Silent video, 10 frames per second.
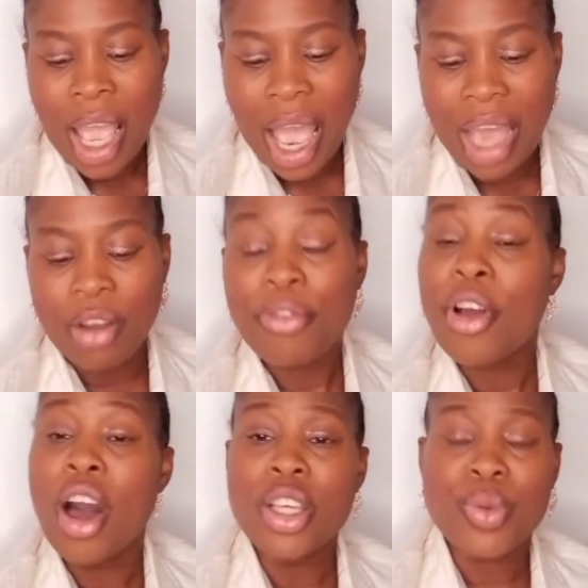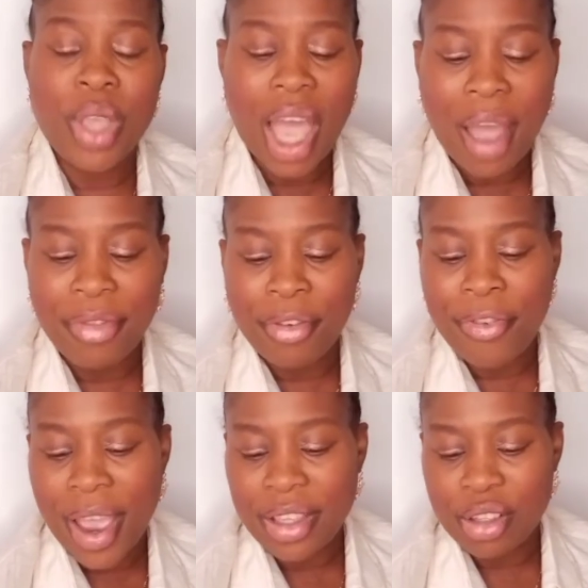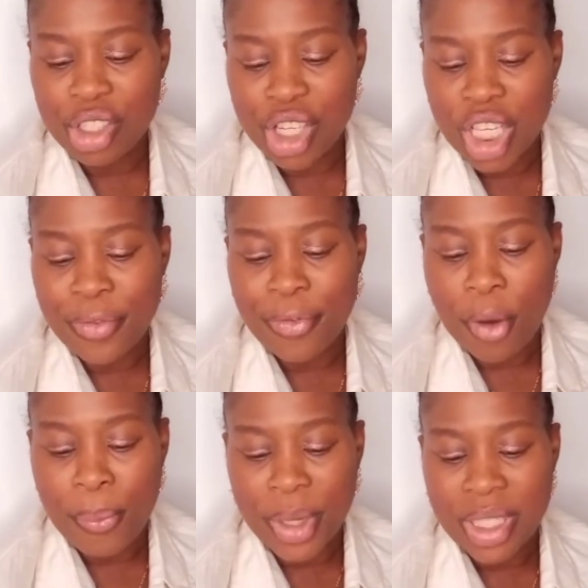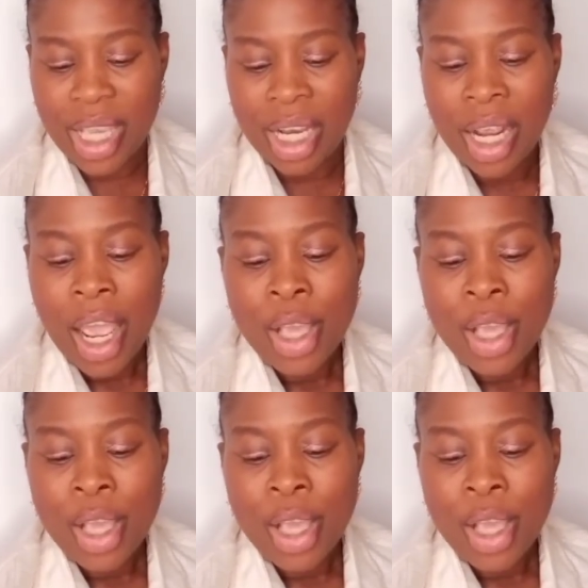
And of course, we have the feta cheese, 4%.